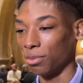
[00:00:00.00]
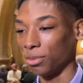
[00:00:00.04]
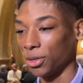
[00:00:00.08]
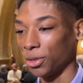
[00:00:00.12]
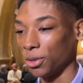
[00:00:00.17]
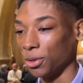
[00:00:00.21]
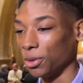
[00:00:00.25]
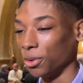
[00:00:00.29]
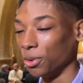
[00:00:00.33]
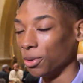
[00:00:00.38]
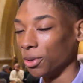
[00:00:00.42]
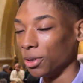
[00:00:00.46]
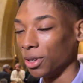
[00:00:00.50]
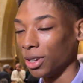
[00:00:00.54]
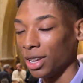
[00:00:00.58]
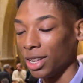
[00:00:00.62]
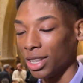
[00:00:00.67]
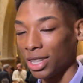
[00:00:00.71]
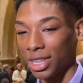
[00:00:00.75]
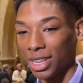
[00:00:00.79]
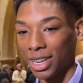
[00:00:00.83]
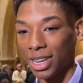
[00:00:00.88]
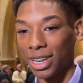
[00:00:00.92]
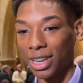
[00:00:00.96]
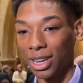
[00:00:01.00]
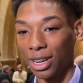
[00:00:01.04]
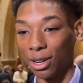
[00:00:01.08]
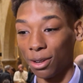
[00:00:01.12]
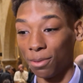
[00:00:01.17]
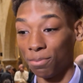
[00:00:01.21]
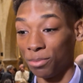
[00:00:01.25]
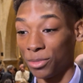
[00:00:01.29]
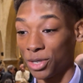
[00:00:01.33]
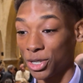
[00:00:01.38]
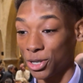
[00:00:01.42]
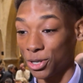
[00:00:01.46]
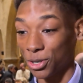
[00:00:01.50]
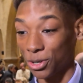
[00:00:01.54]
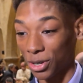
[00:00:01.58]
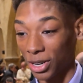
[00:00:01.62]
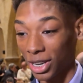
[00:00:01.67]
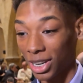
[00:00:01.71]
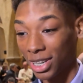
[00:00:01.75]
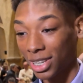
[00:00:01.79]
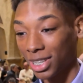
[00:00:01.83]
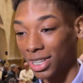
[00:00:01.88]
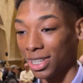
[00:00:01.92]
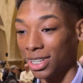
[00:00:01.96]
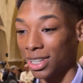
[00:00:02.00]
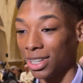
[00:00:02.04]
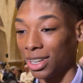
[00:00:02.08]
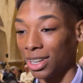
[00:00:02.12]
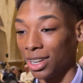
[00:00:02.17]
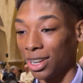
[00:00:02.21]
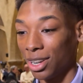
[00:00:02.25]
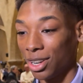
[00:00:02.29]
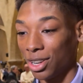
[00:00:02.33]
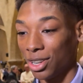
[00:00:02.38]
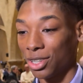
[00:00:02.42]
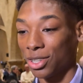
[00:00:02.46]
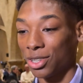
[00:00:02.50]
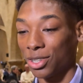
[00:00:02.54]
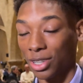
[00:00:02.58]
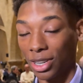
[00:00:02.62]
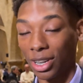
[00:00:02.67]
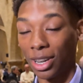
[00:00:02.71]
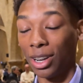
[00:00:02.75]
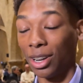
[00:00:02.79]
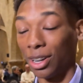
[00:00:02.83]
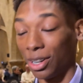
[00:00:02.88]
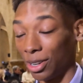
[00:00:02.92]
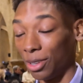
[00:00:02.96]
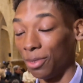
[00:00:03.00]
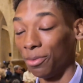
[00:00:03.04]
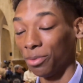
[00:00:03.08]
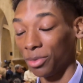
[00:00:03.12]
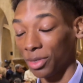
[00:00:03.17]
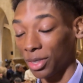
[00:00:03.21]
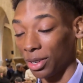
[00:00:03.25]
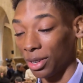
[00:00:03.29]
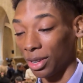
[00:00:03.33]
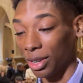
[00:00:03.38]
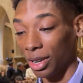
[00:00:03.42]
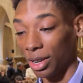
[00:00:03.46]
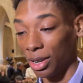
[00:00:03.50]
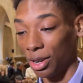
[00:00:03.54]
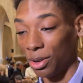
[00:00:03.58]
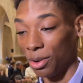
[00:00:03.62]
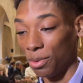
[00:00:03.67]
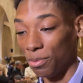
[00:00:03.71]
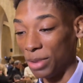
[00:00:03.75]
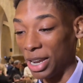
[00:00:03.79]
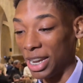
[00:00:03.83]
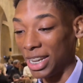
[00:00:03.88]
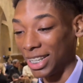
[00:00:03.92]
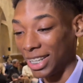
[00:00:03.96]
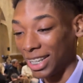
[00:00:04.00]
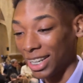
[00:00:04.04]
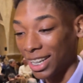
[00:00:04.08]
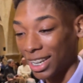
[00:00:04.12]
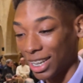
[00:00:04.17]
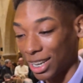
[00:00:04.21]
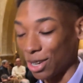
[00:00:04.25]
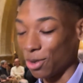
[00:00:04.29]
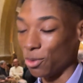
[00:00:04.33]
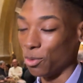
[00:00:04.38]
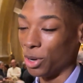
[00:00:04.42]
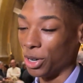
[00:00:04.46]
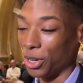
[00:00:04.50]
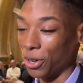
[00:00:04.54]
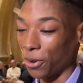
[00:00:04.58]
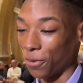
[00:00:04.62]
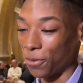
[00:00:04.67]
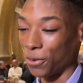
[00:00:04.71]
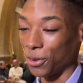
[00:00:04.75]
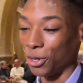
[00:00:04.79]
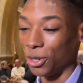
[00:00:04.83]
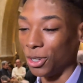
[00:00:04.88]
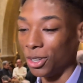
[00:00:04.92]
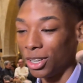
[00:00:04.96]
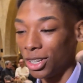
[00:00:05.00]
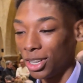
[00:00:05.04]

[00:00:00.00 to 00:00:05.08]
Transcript: through the uh, strings, it's uh, amazing and wonderful.